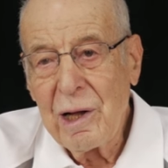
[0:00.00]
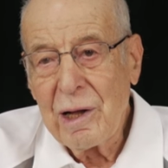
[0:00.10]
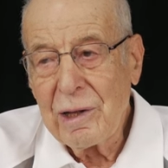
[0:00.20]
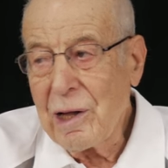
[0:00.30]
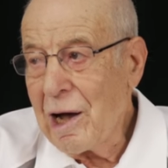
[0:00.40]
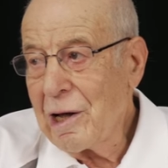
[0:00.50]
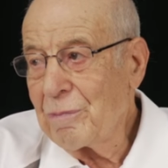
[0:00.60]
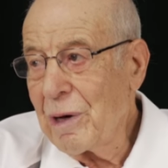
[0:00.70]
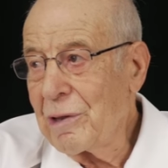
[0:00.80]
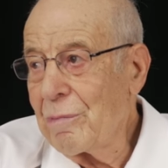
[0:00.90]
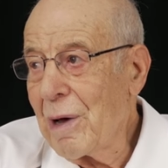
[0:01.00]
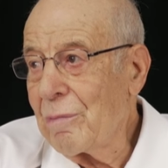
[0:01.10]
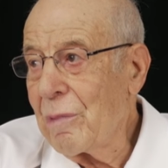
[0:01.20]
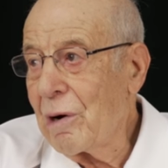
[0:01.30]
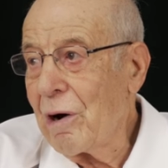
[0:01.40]
And I had been a
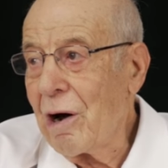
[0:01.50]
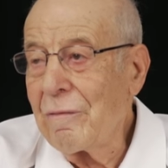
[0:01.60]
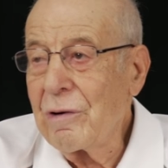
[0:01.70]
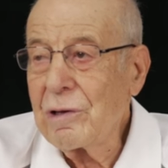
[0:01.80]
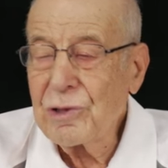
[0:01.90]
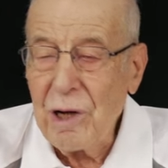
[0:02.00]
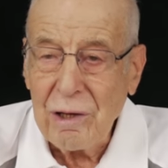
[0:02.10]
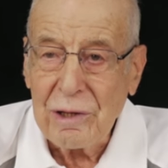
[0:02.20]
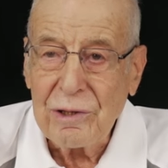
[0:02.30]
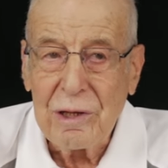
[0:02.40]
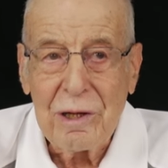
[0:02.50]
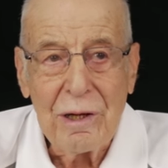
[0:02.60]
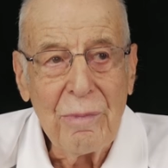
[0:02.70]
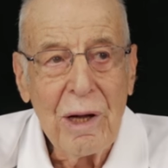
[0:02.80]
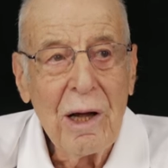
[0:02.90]
member of a soccer
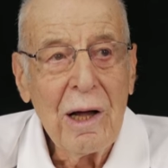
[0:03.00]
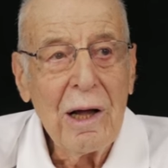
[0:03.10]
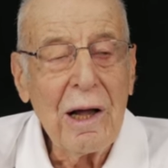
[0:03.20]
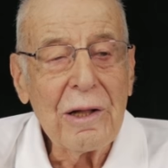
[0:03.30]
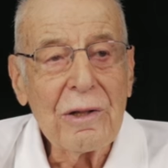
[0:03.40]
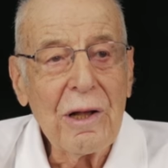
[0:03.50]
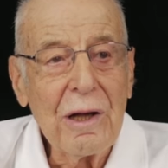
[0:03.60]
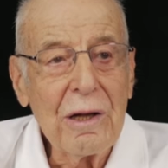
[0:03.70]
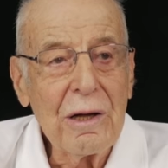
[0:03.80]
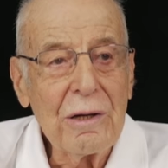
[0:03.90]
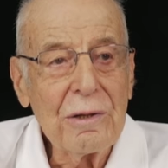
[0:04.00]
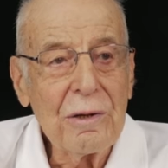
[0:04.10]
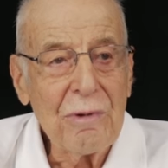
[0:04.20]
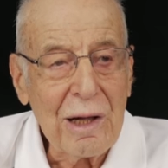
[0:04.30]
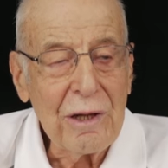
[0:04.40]
team and a
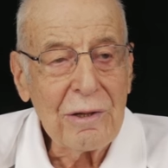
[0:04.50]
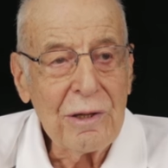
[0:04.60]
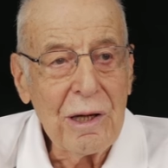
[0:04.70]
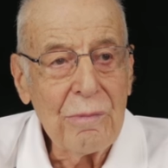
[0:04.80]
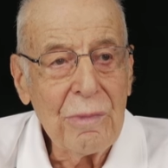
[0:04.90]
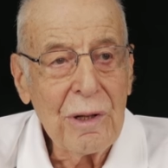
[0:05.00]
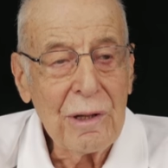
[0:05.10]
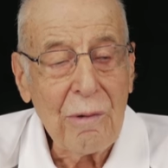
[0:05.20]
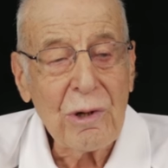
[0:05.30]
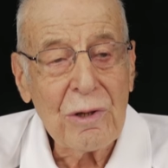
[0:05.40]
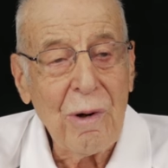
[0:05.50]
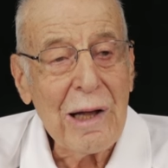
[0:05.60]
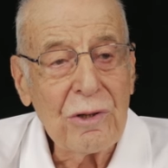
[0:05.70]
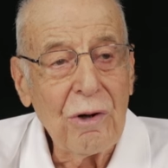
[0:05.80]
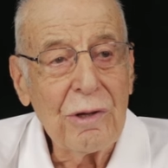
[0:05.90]
running team, and I was
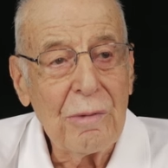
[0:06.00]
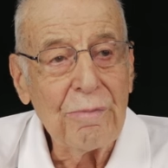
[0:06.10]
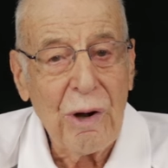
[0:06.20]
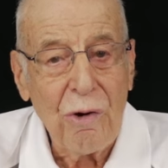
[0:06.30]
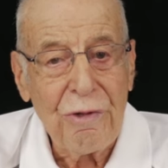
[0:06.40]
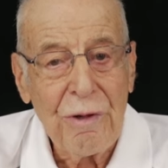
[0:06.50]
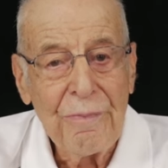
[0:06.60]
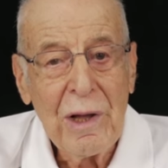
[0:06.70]
quite good in both.